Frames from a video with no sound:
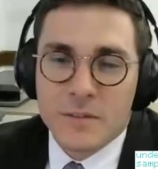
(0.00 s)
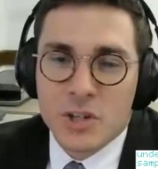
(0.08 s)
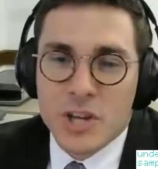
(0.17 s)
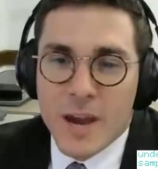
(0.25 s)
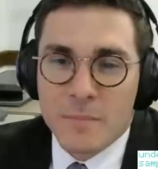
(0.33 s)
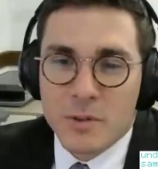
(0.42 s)

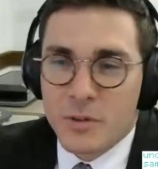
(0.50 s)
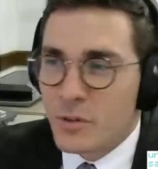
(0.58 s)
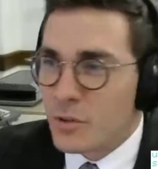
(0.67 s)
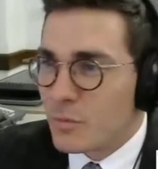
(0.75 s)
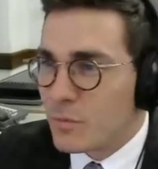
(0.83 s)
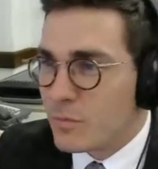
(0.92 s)
chapter
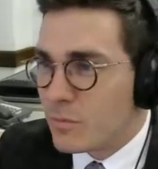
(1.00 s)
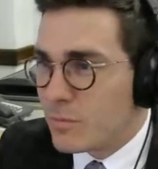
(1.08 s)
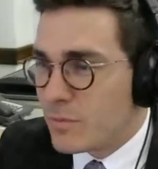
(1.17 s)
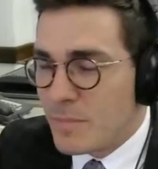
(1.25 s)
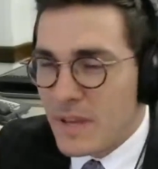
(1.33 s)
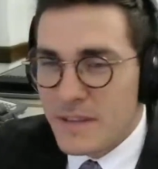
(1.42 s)
or
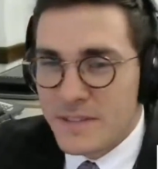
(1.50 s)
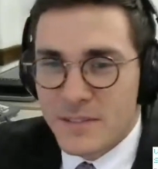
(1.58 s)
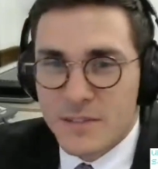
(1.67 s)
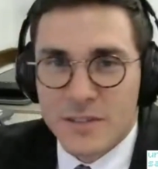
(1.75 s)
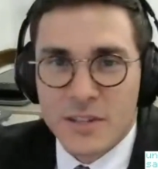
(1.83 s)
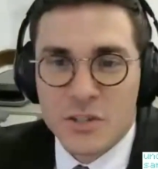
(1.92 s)

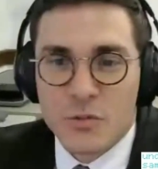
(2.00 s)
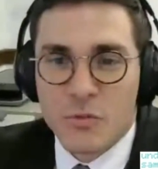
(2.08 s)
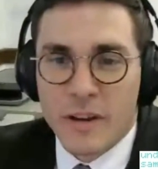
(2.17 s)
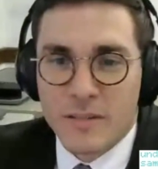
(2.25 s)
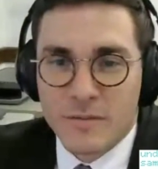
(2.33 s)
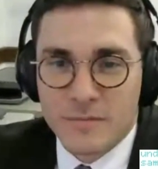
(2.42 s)
piece did you
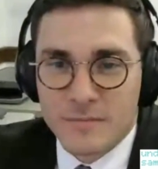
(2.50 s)
write?